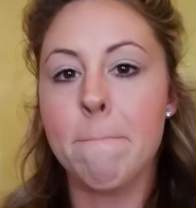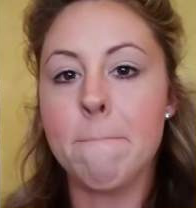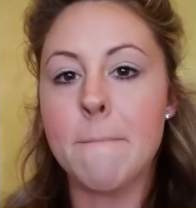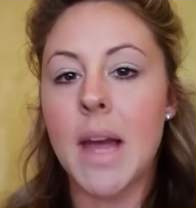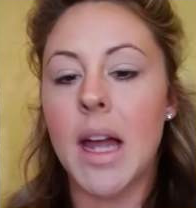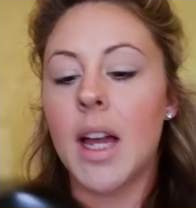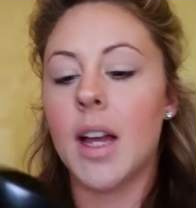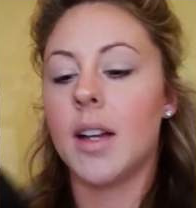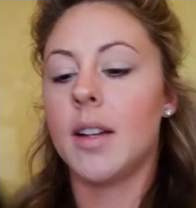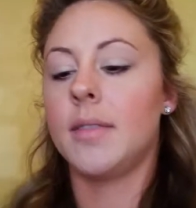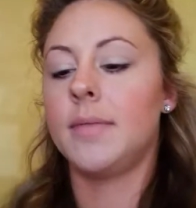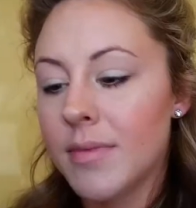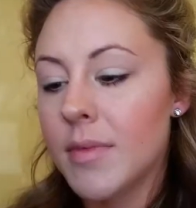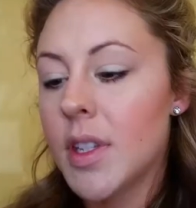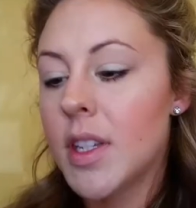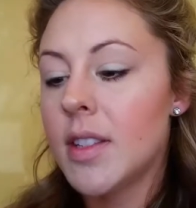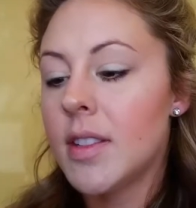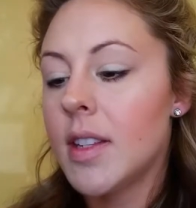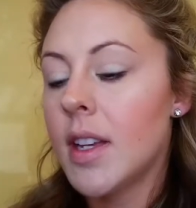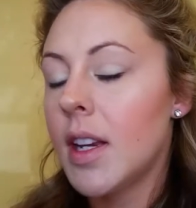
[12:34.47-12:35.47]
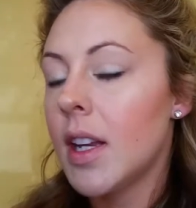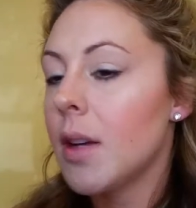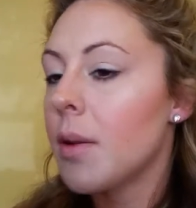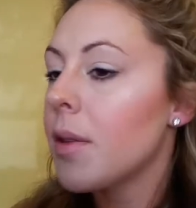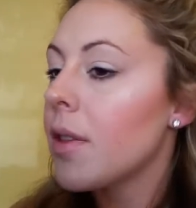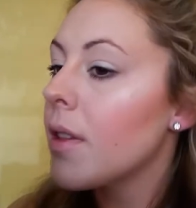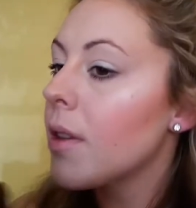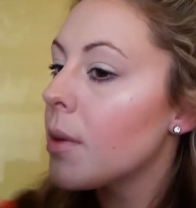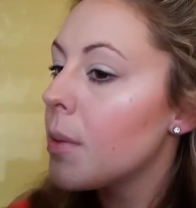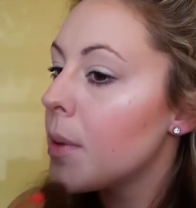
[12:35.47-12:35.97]
I'm just setting
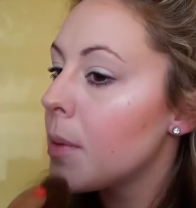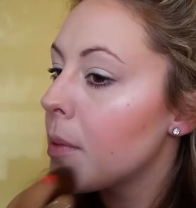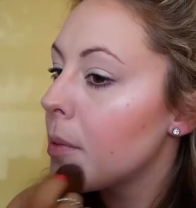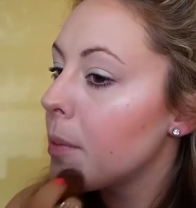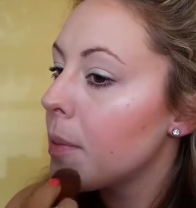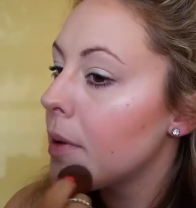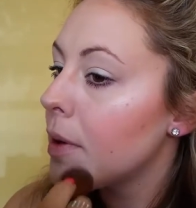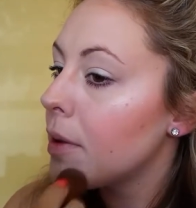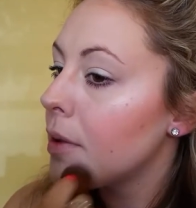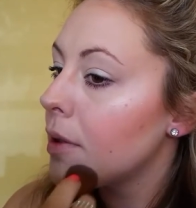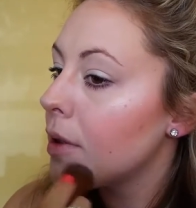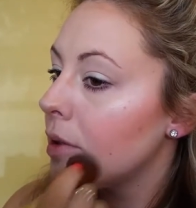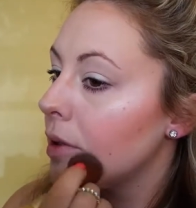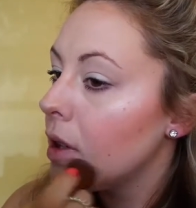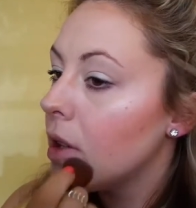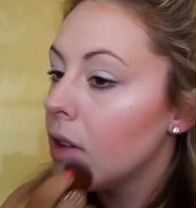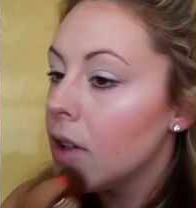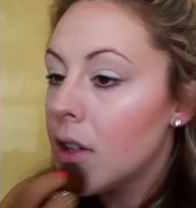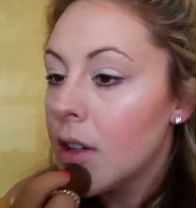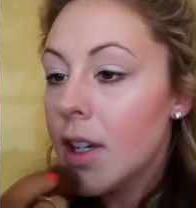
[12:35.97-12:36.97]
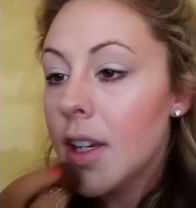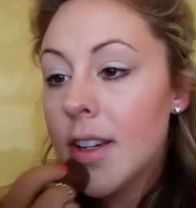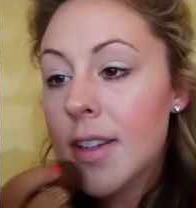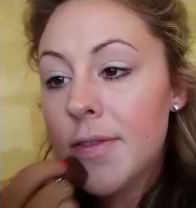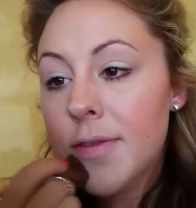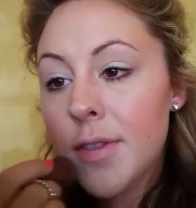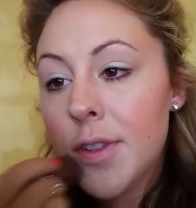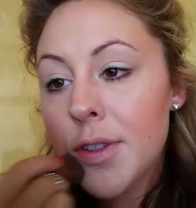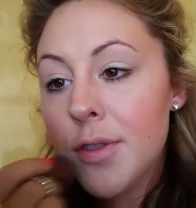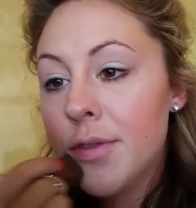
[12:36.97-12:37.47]
up a little bit more powder.
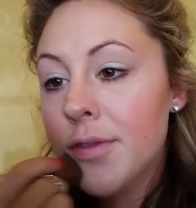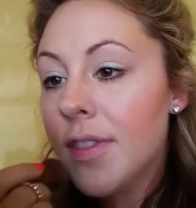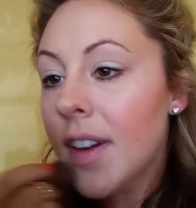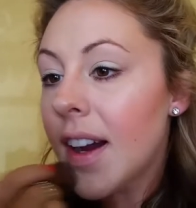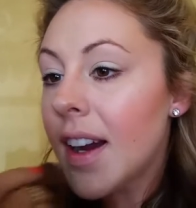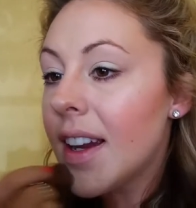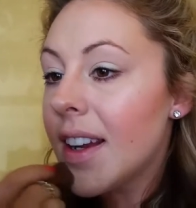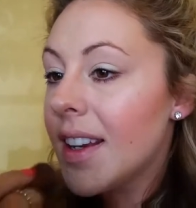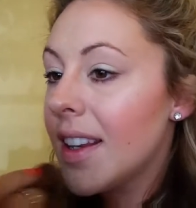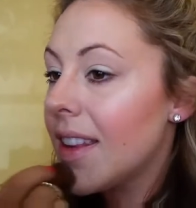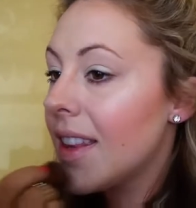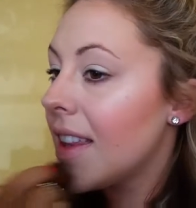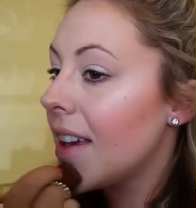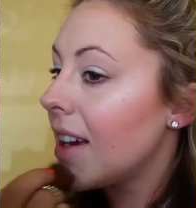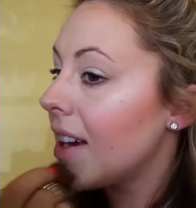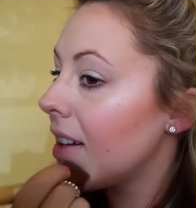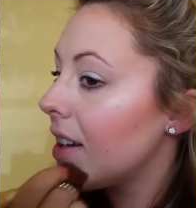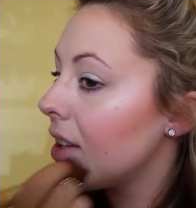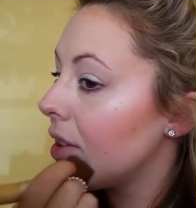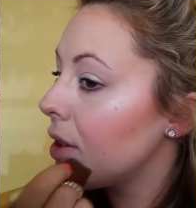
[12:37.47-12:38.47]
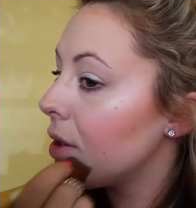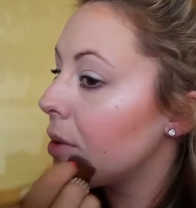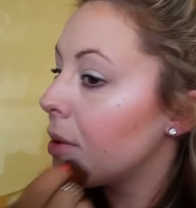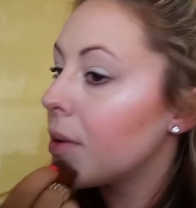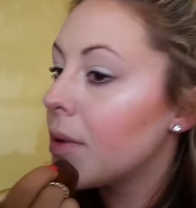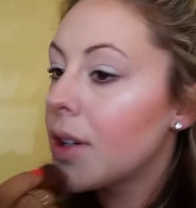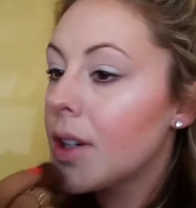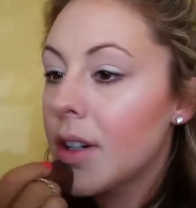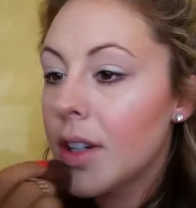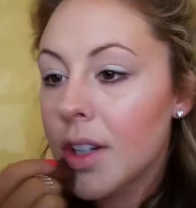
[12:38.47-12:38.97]
If you find that
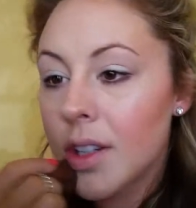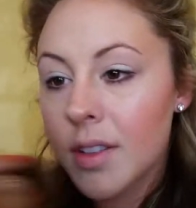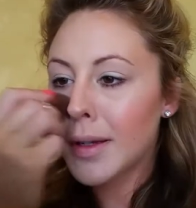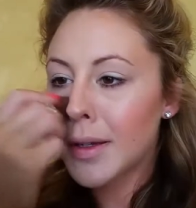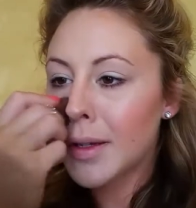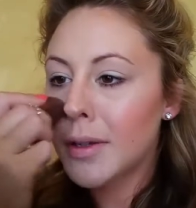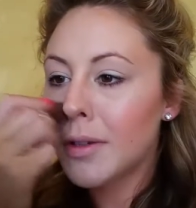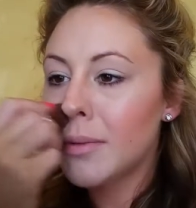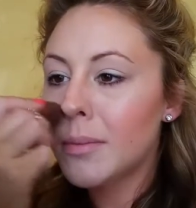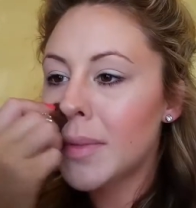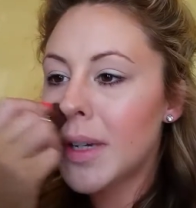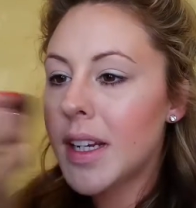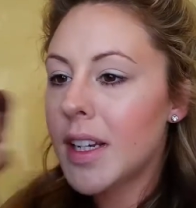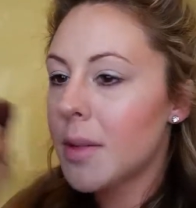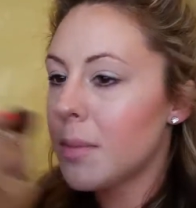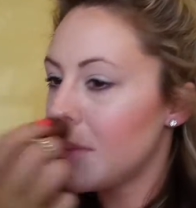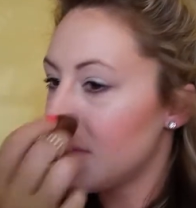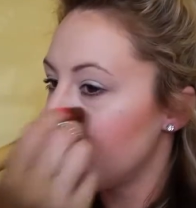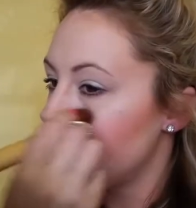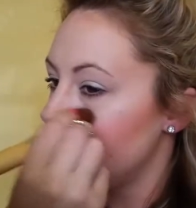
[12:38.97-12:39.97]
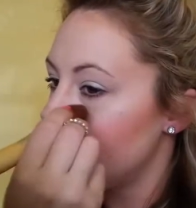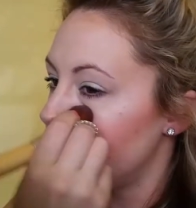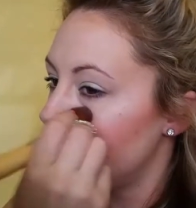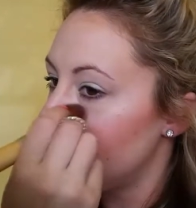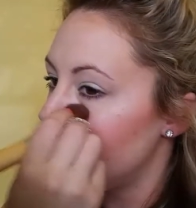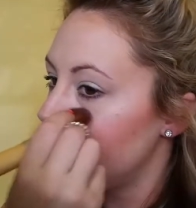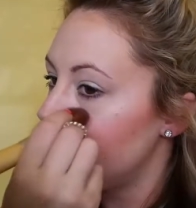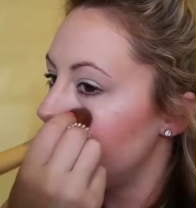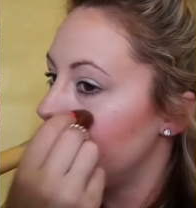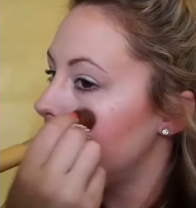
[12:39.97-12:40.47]
your makeup looks a
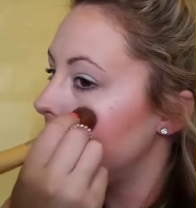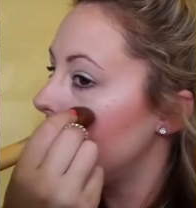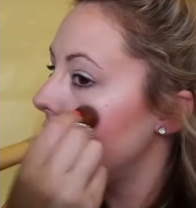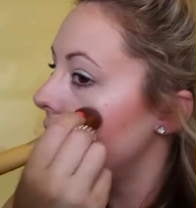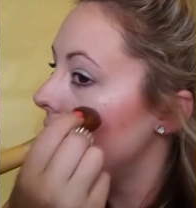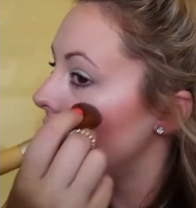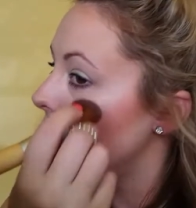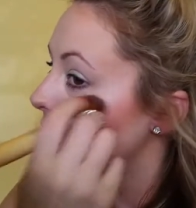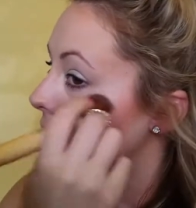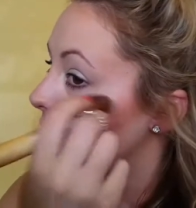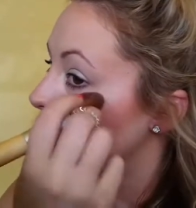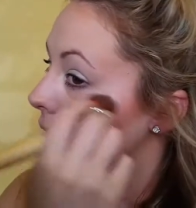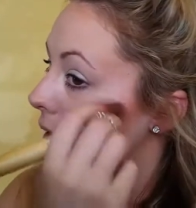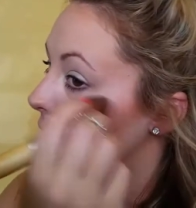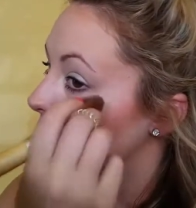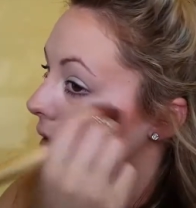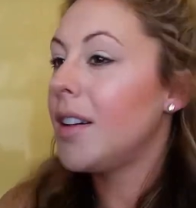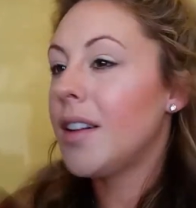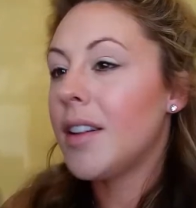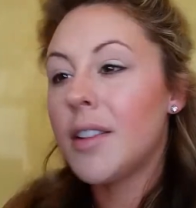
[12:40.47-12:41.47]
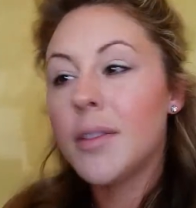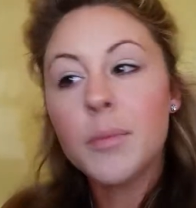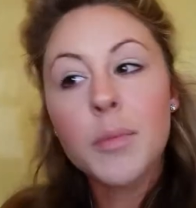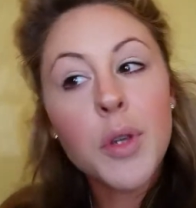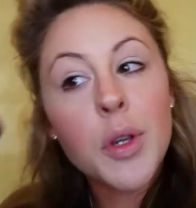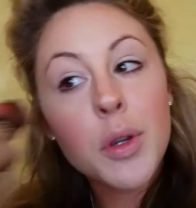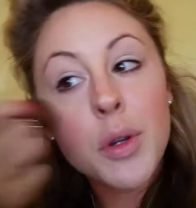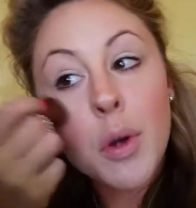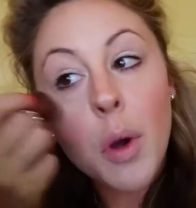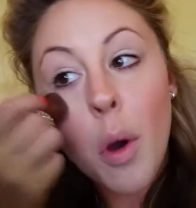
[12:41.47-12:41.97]
little bit too cakey,
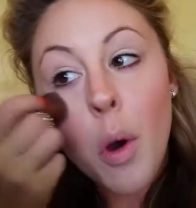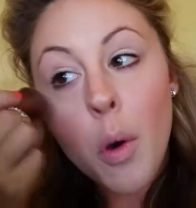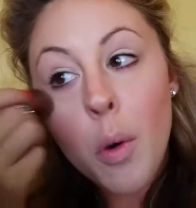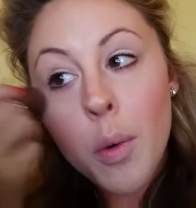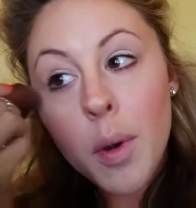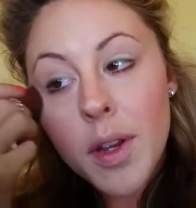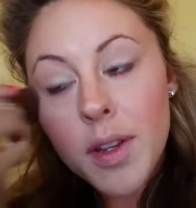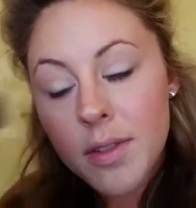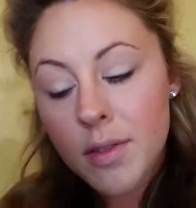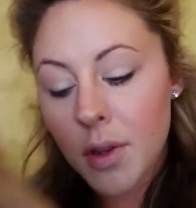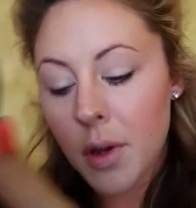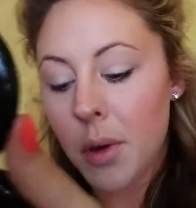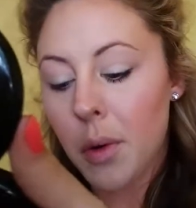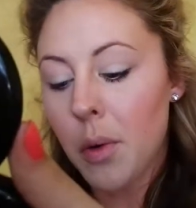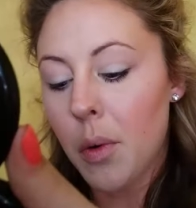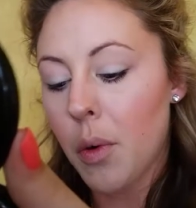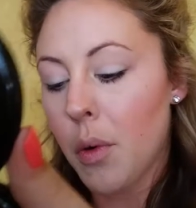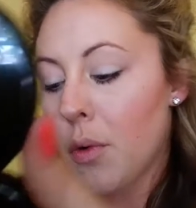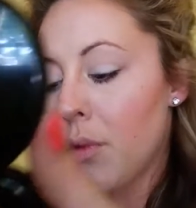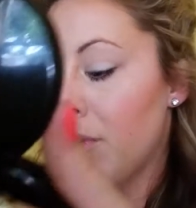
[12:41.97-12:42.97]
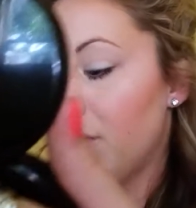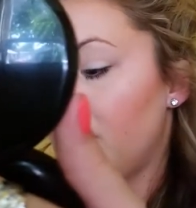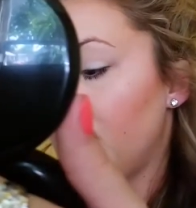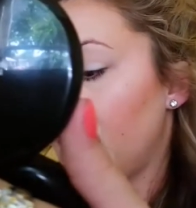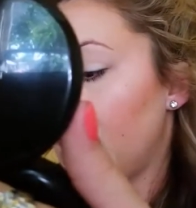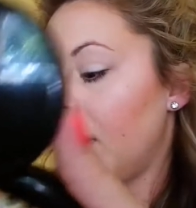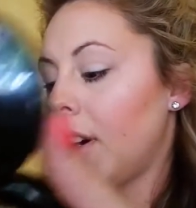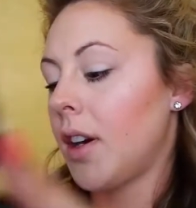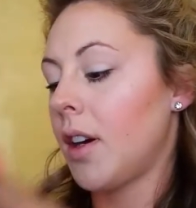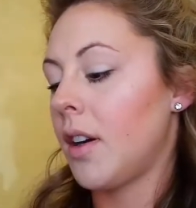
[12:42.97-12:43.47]
you can always go
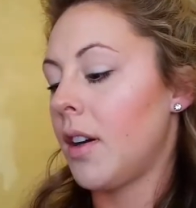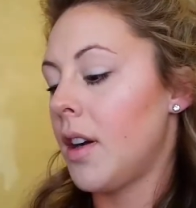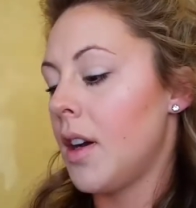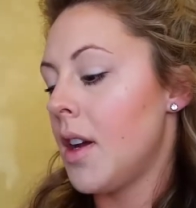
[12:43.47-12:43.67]
over